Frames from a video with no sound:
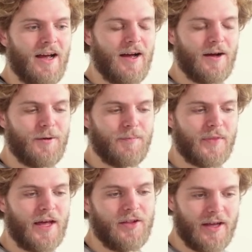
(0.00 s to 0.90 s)
Um,
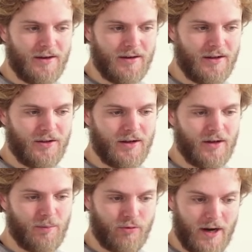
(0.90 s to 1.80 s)
and then
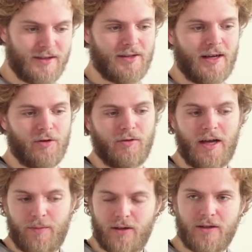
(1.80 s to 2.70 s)
the pricing and the
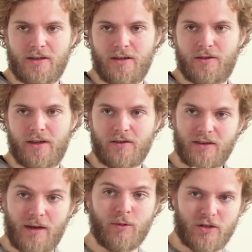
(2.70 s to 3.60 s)
reliability of things
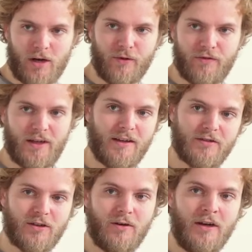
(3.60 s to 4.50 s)
came on top of that.
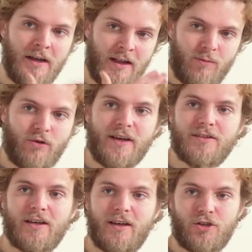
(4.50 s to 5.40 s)
So
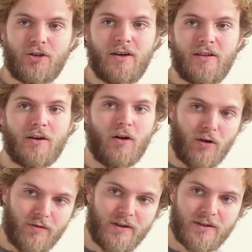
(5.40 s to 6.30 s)
pricing, ensuring that
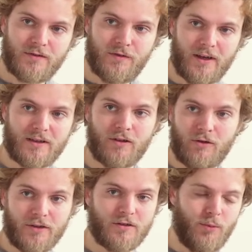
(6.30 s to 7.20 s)
all of it's fixed
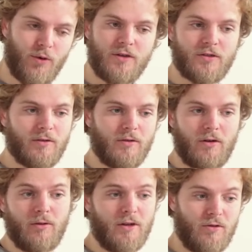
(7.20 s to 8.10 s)
across the board. So not
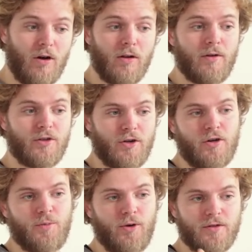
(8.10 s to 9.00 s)
only do all of our
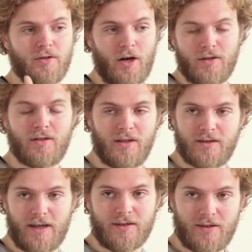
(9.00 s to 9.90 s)
charge points cost the
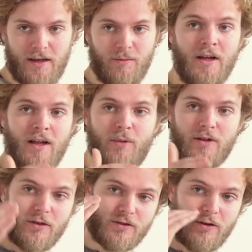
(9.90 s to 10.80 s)
exact same, but
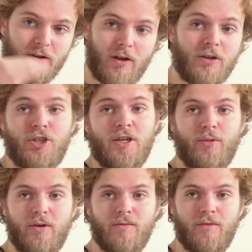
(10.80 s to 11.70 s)
it's also a lot
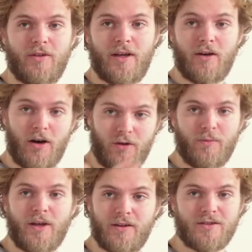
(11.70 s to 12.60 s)
cheaper than other
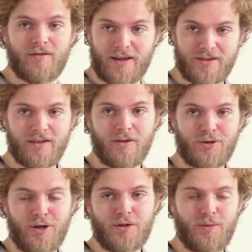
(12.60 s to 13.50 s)
methods of accessing those
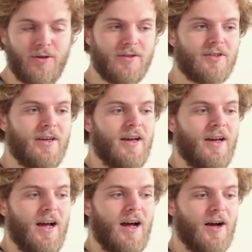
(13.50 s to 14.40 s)
charge points.
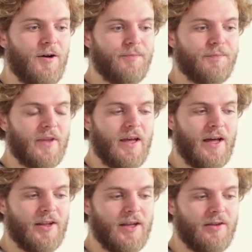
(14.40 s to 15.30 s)
Um,
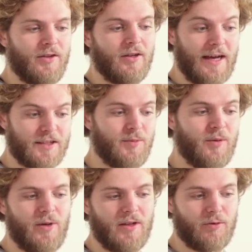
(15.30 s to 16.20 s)
and then the last
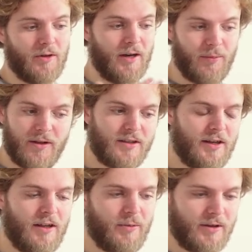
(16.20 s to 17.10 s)
bit being the reliability
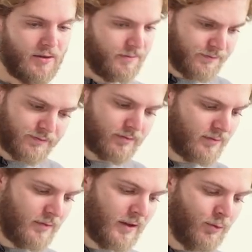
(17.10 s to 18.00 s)
element,
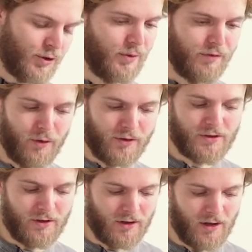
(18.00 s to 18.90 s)
which we focus
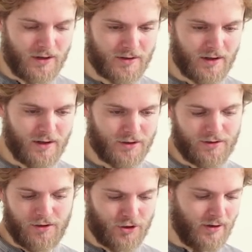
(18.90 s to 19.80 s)
on a lot, uh,
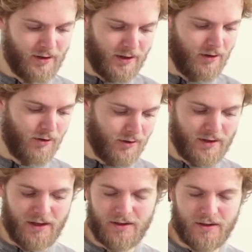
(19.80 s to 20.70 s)
just ensuring that all the
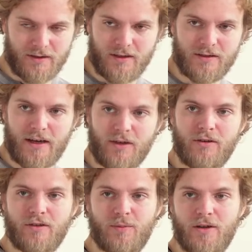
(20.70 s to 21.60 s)
data is as
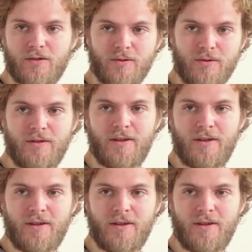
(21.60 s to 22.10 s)
accurate as possible.